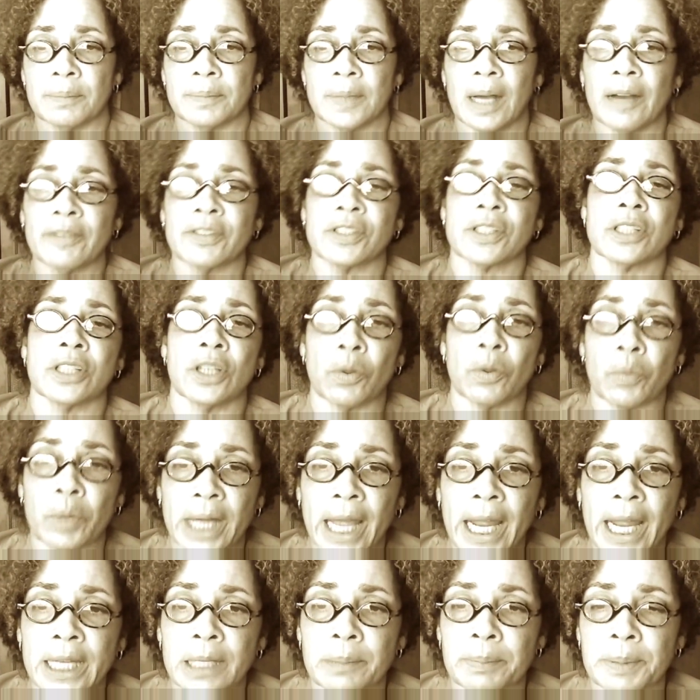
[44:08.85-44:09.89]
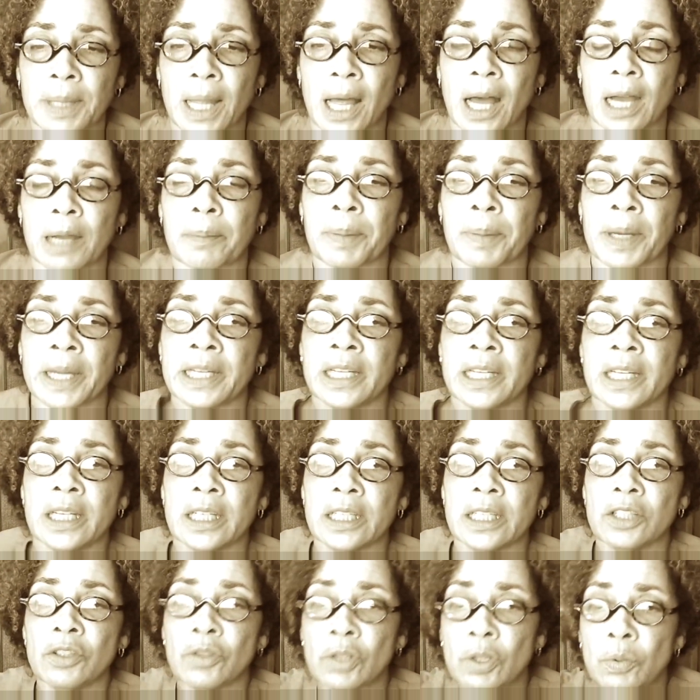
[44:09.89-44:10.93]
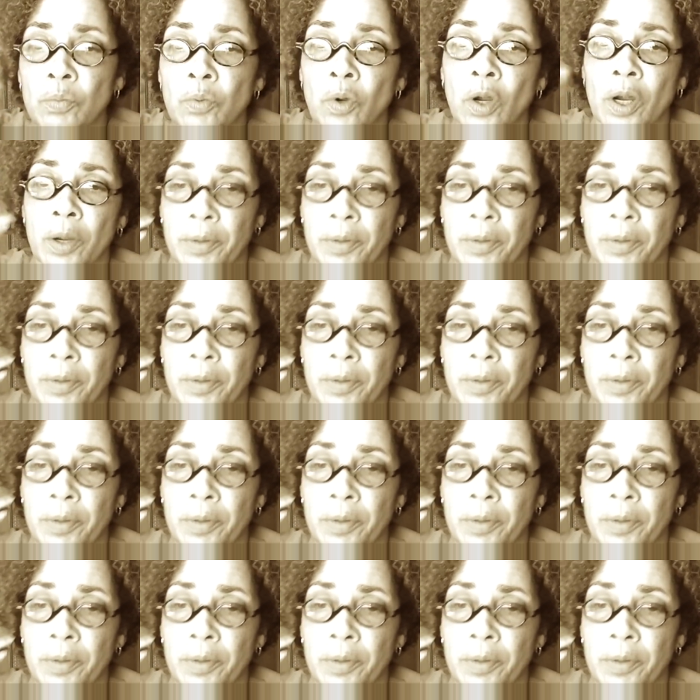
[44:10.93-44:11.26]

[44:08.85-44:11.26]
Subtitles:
Obviously, you don't want any block, but you can work